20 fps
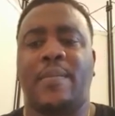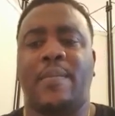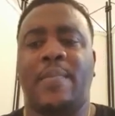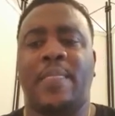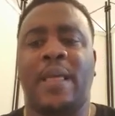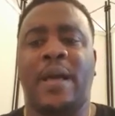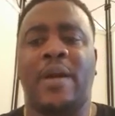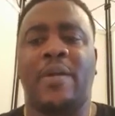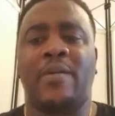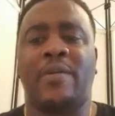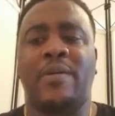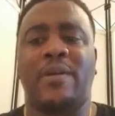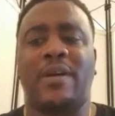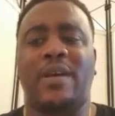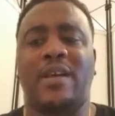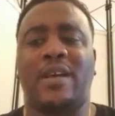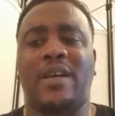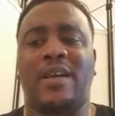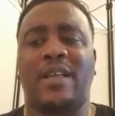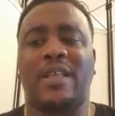Now,
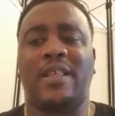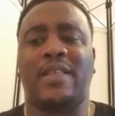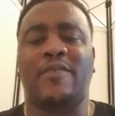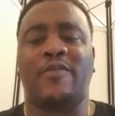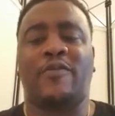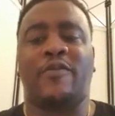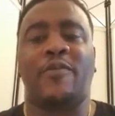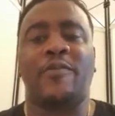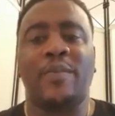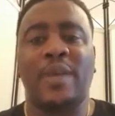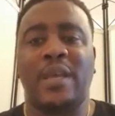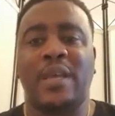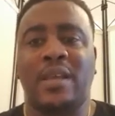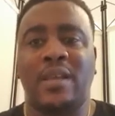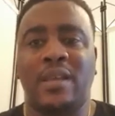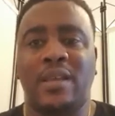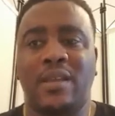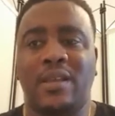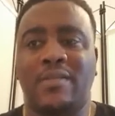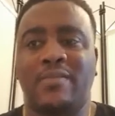for
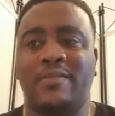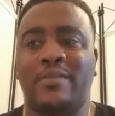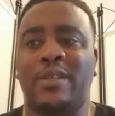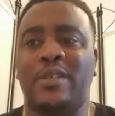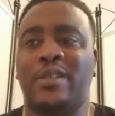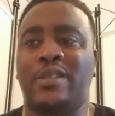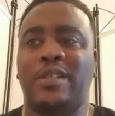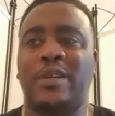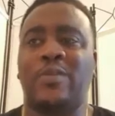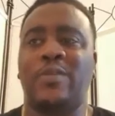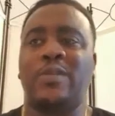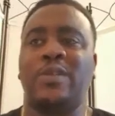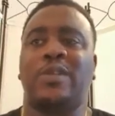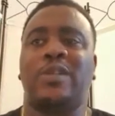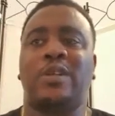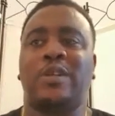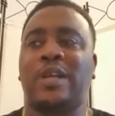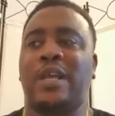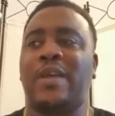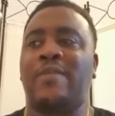me, someone
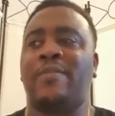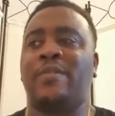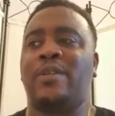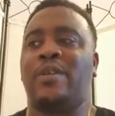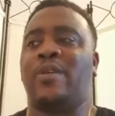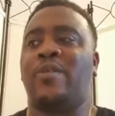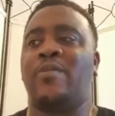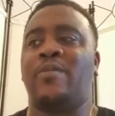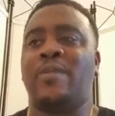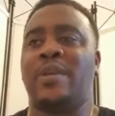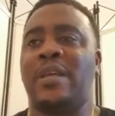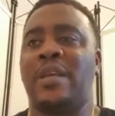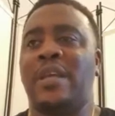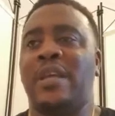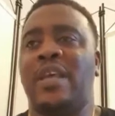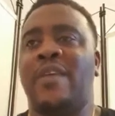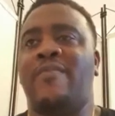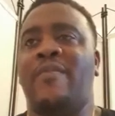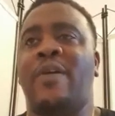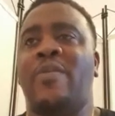came and told me
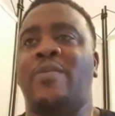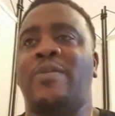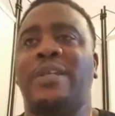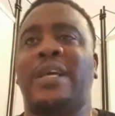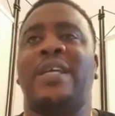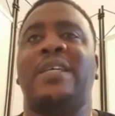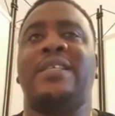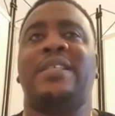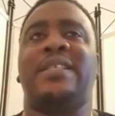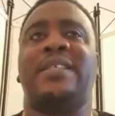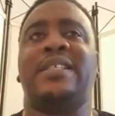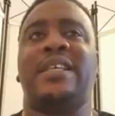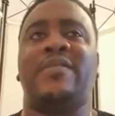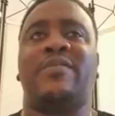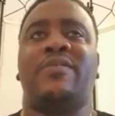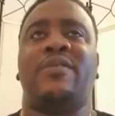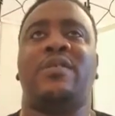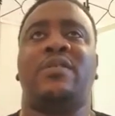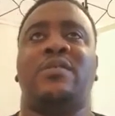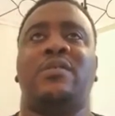if I was
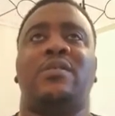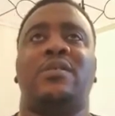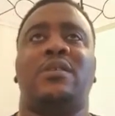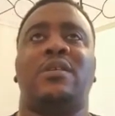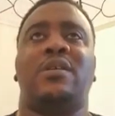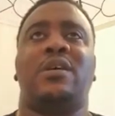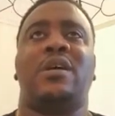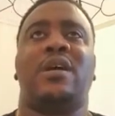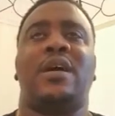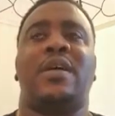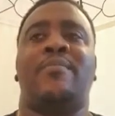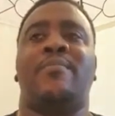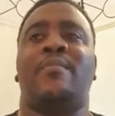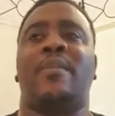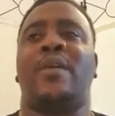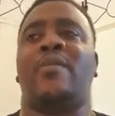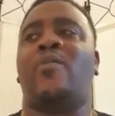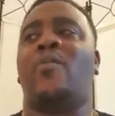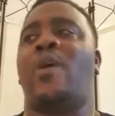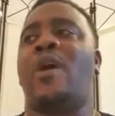87 and
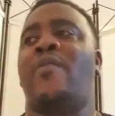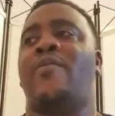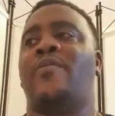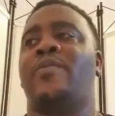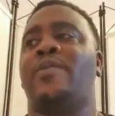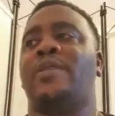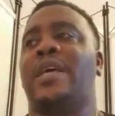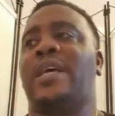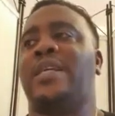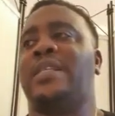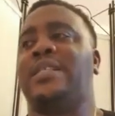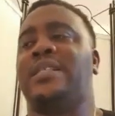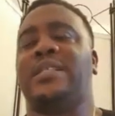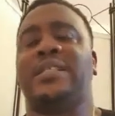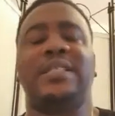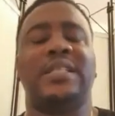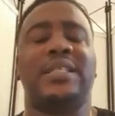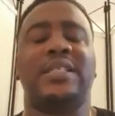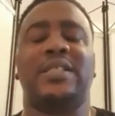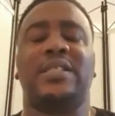my wife was
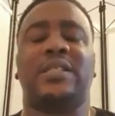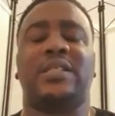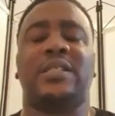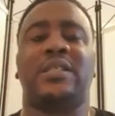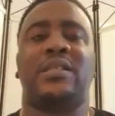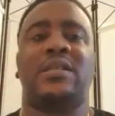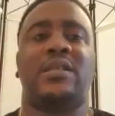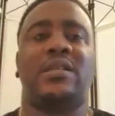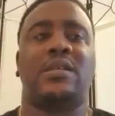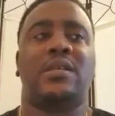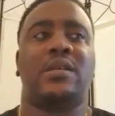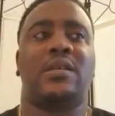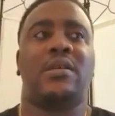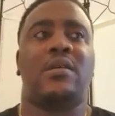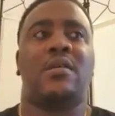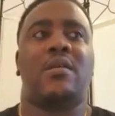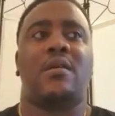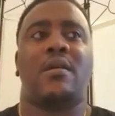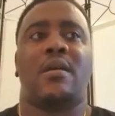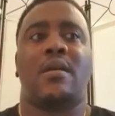86
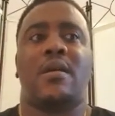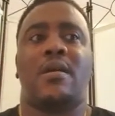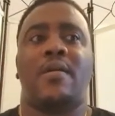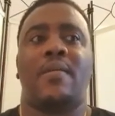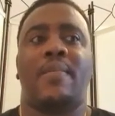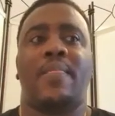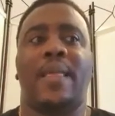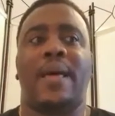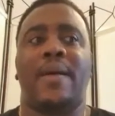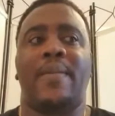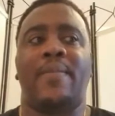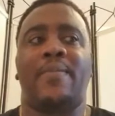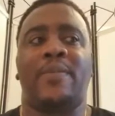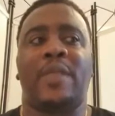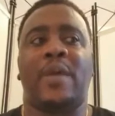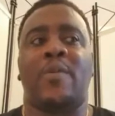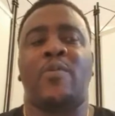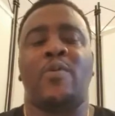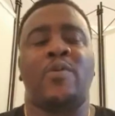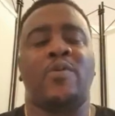that
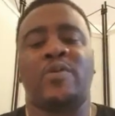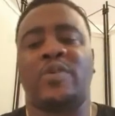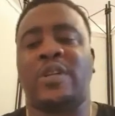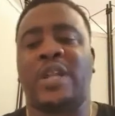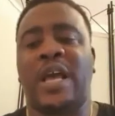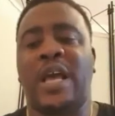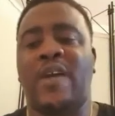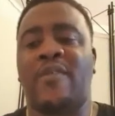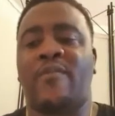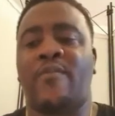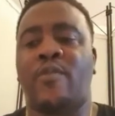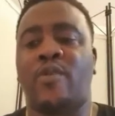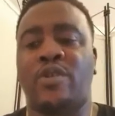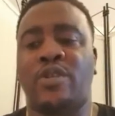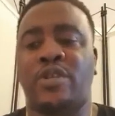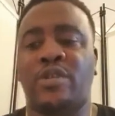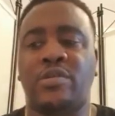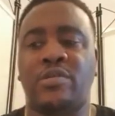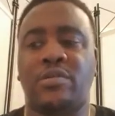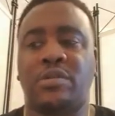they we were going to have more
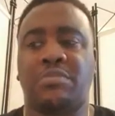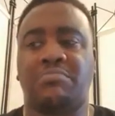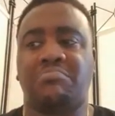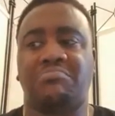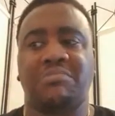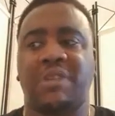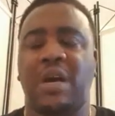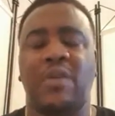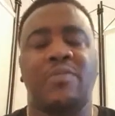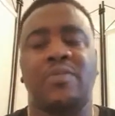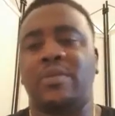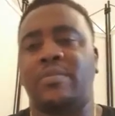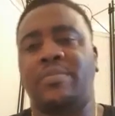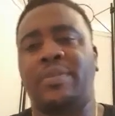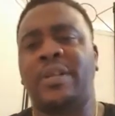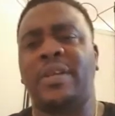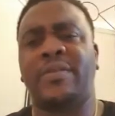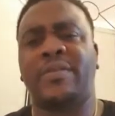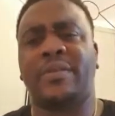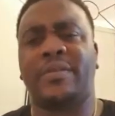children, I wouldn't
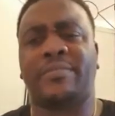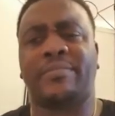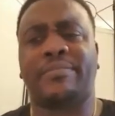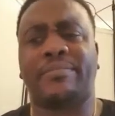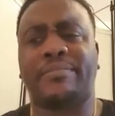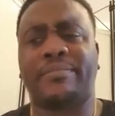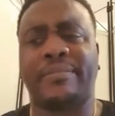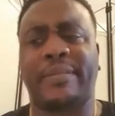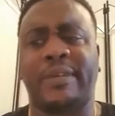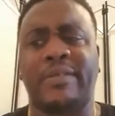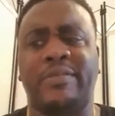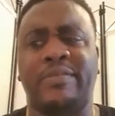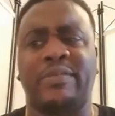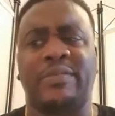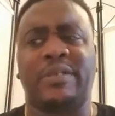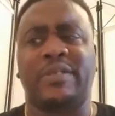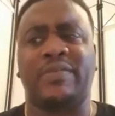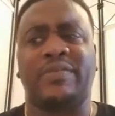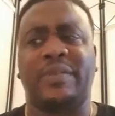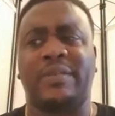believe them. I
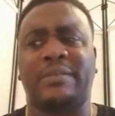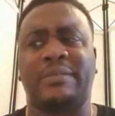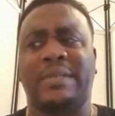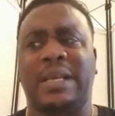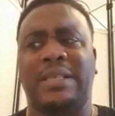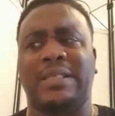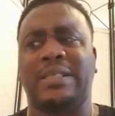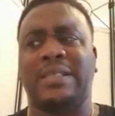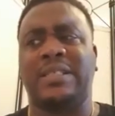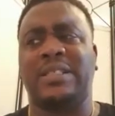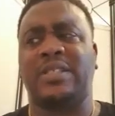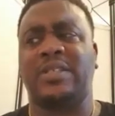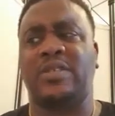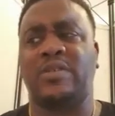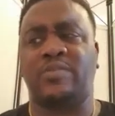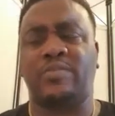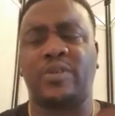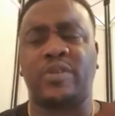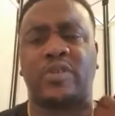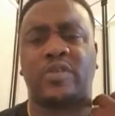would think that's literally
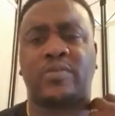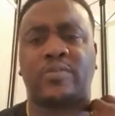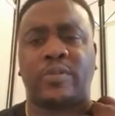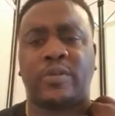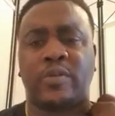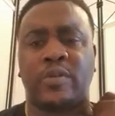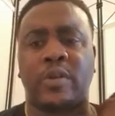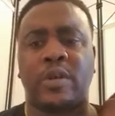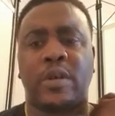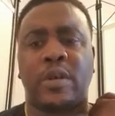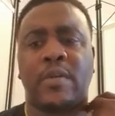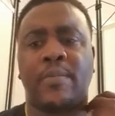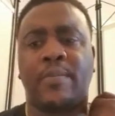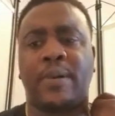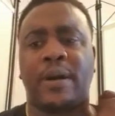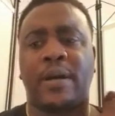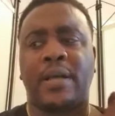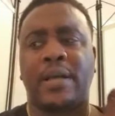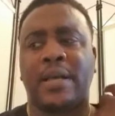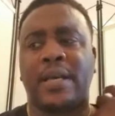impossible.
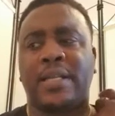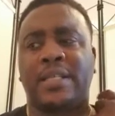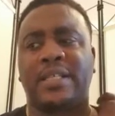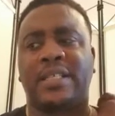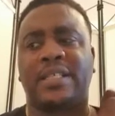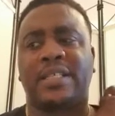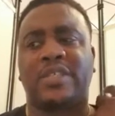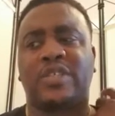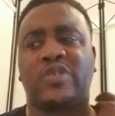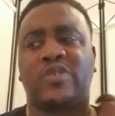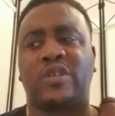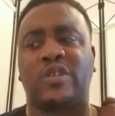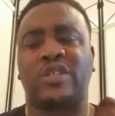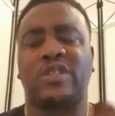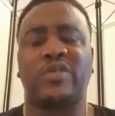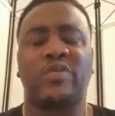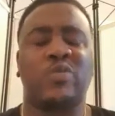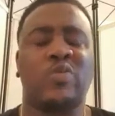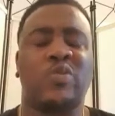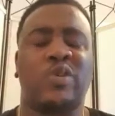But this
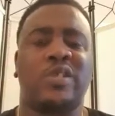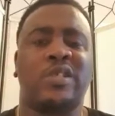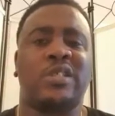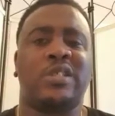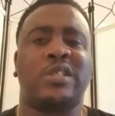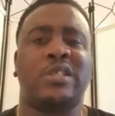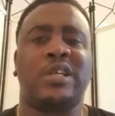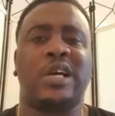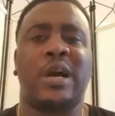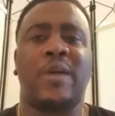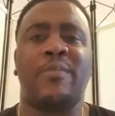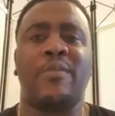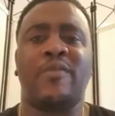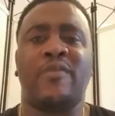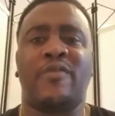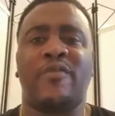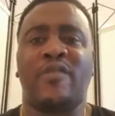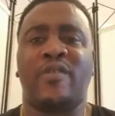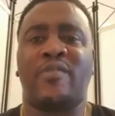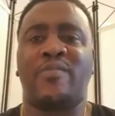instruction wasn't coming
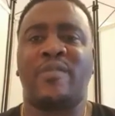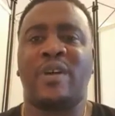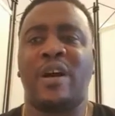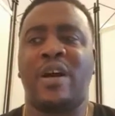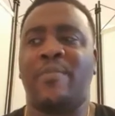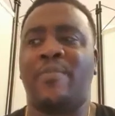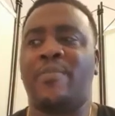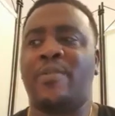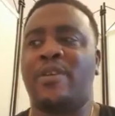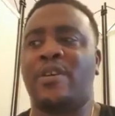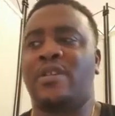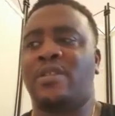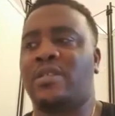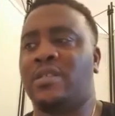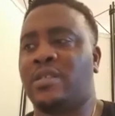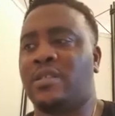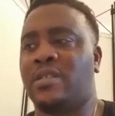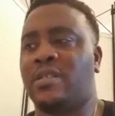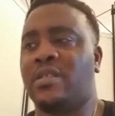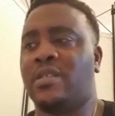from a
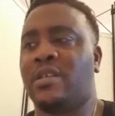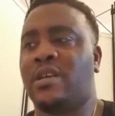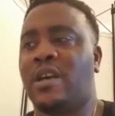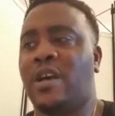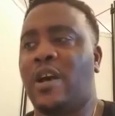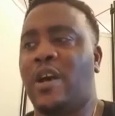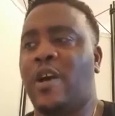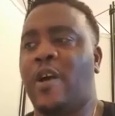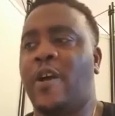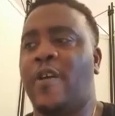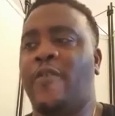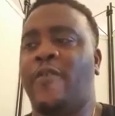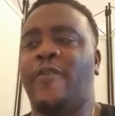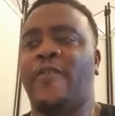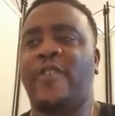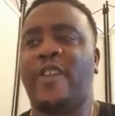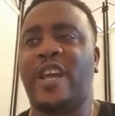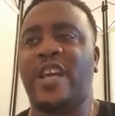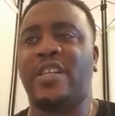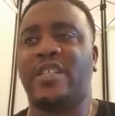person, a
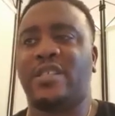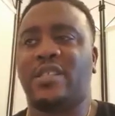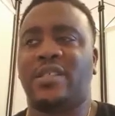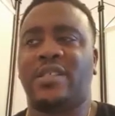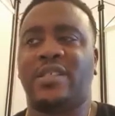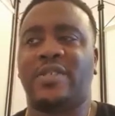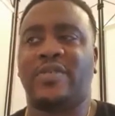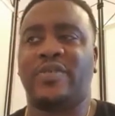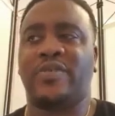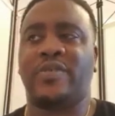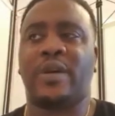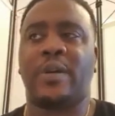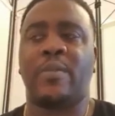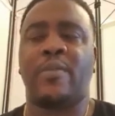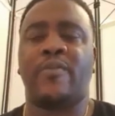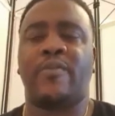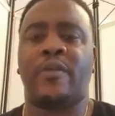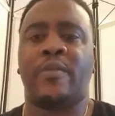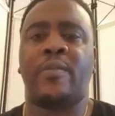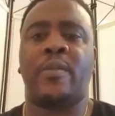flesh. This was
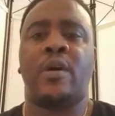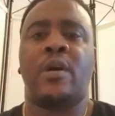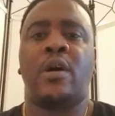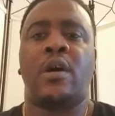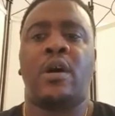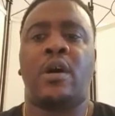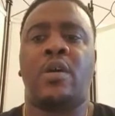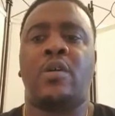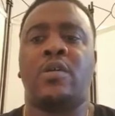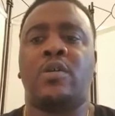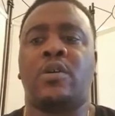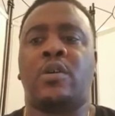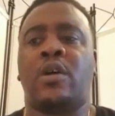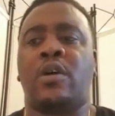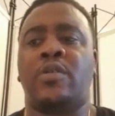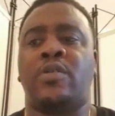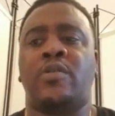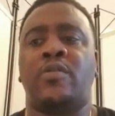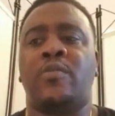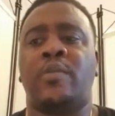coming from our
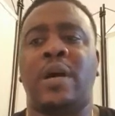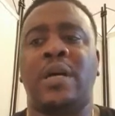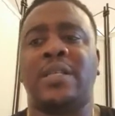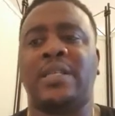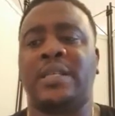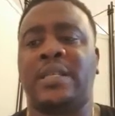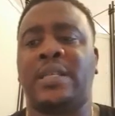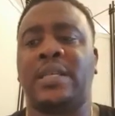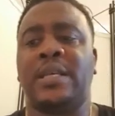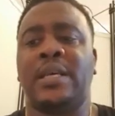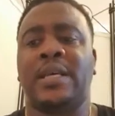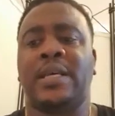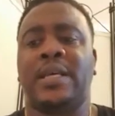God Almighty.